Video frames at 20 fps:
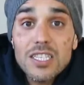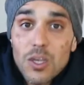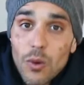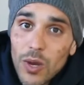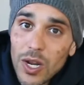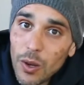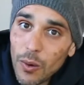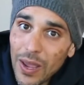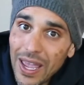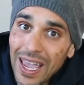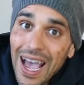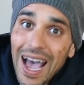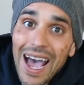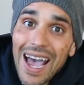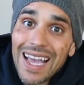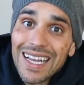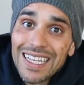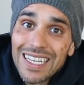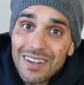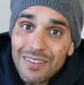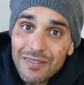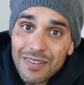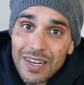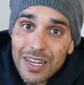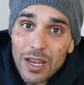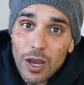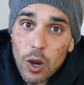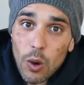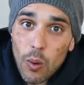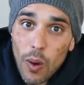So anyway, I did a
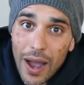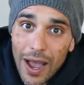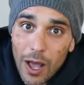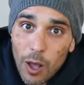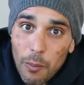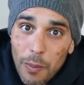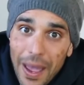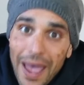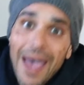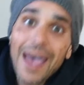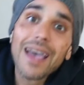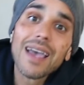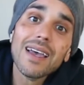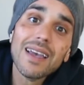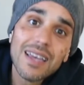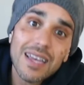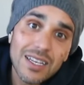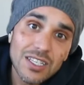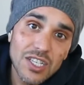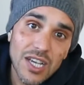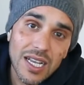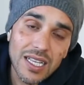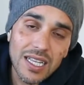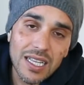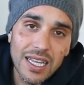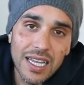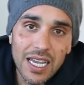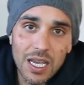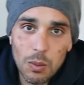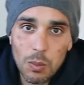video a while back.
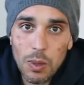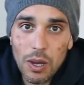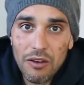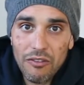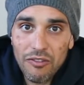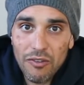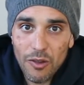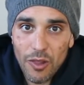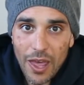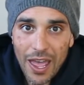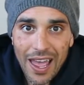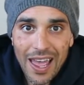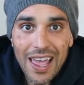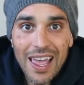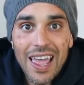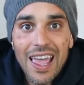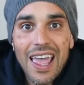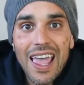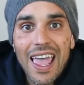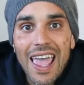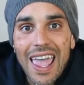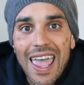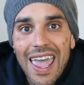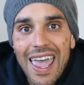Check the link above for that.